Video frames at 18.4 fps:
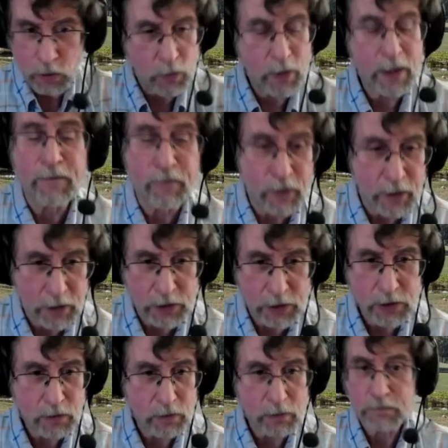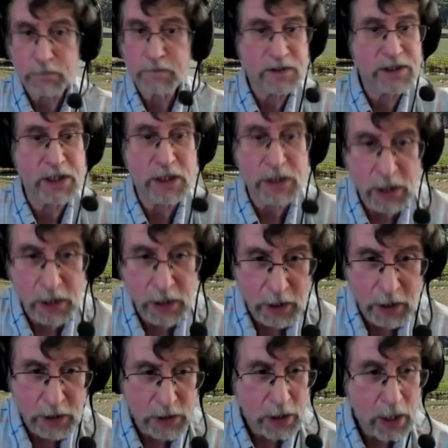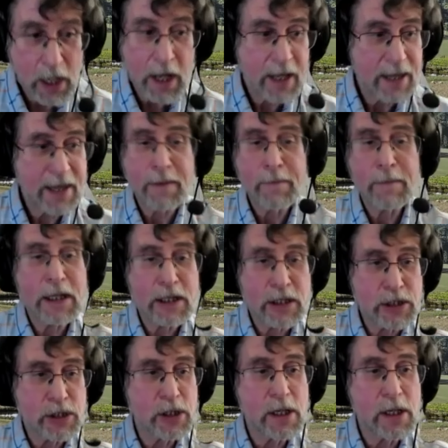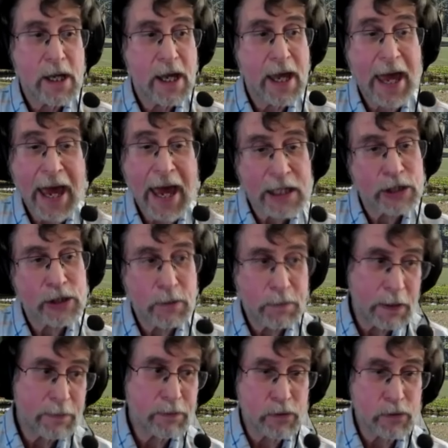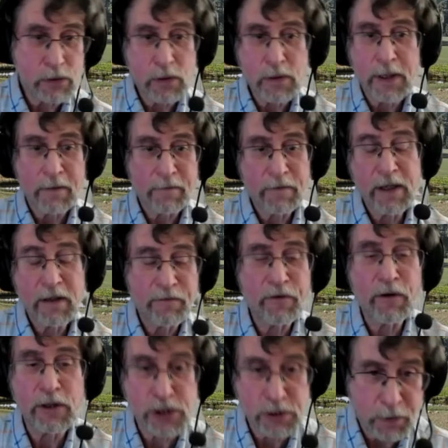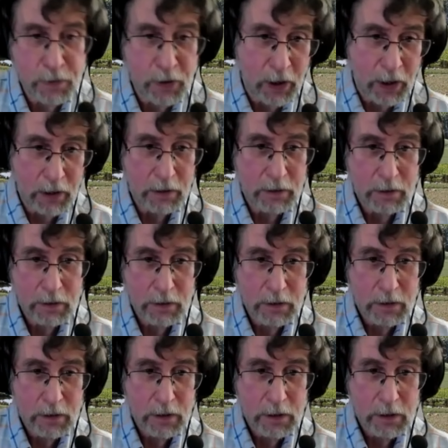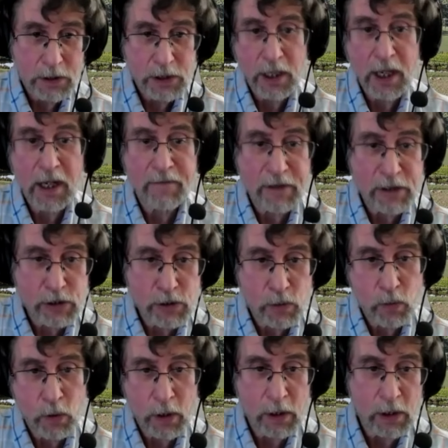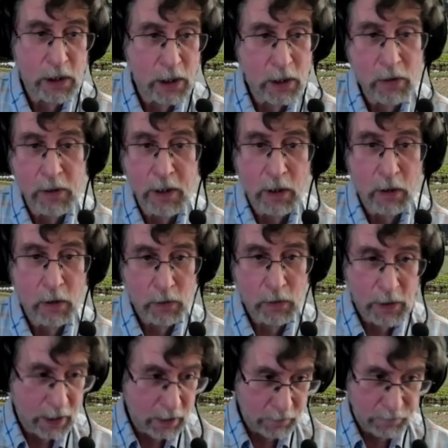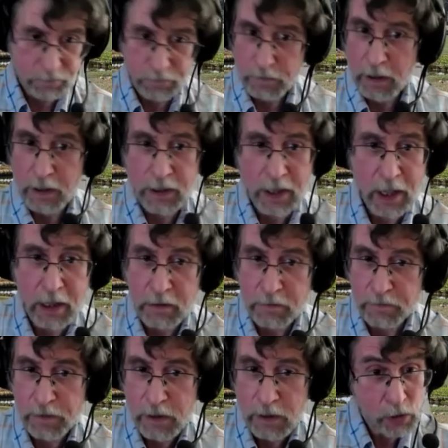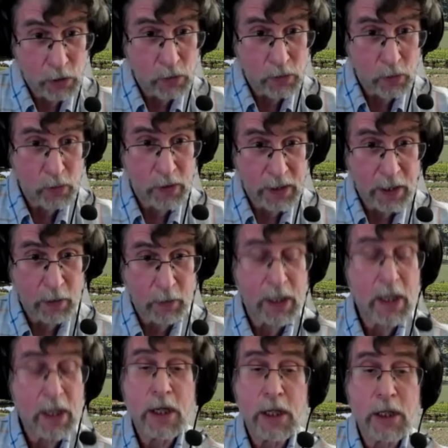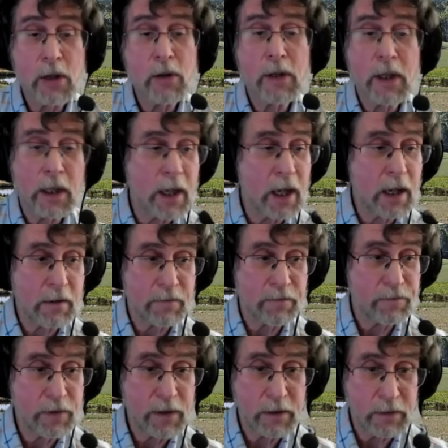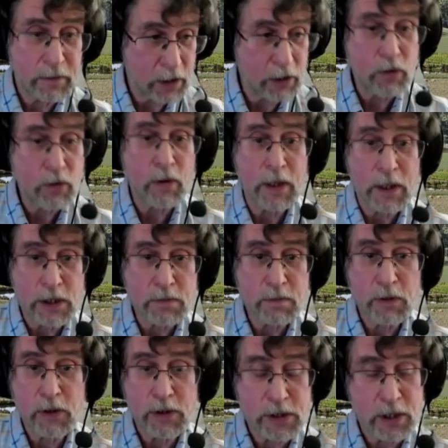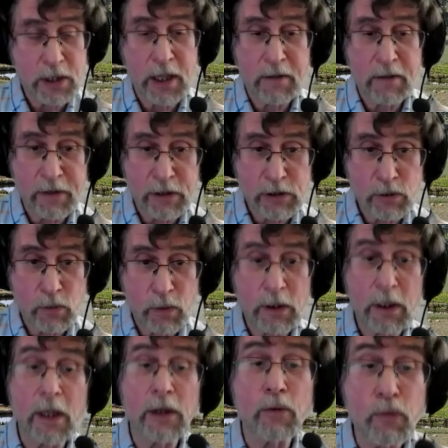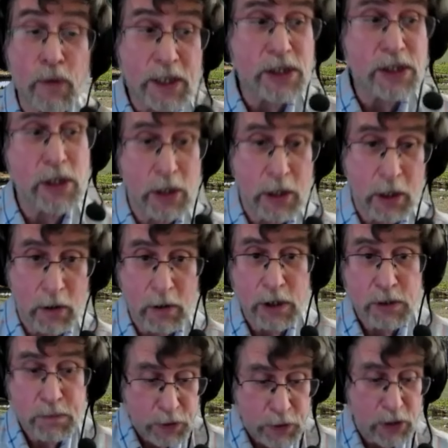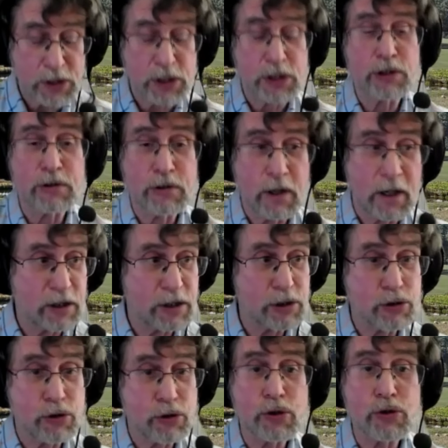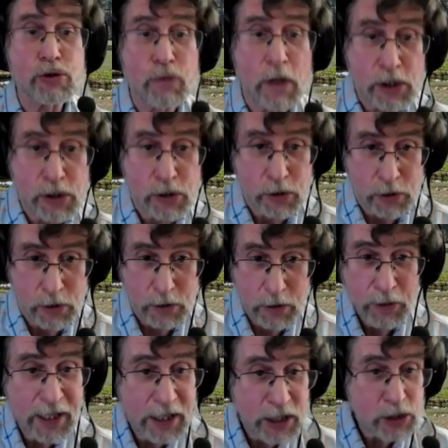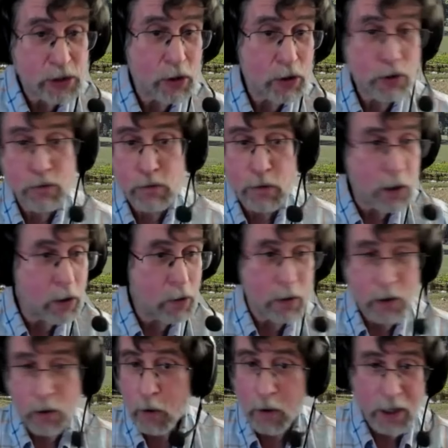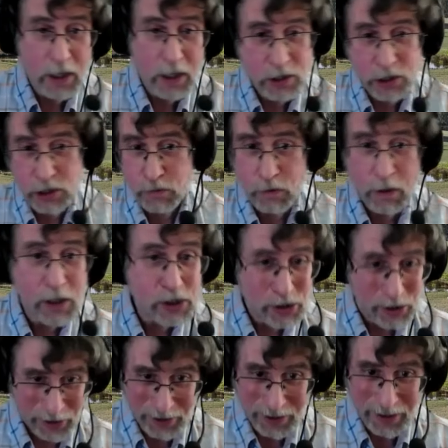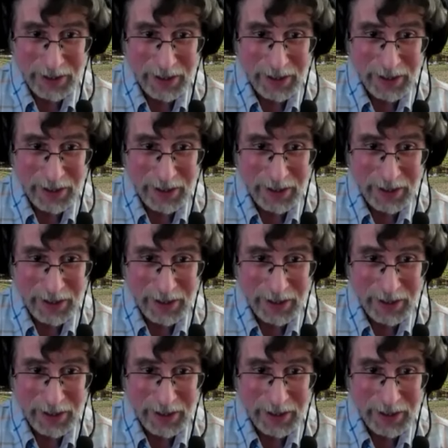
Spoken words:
or whatever else, or 16 days. That makes, actually, people who do that, it falls apart. It's a lot of extra work, and you don't get a lot of you doing it that way. You don't get a lot of increase because of a lot of extra work. And the reason you don't is because it's too structured. Plants don't grow according to structure.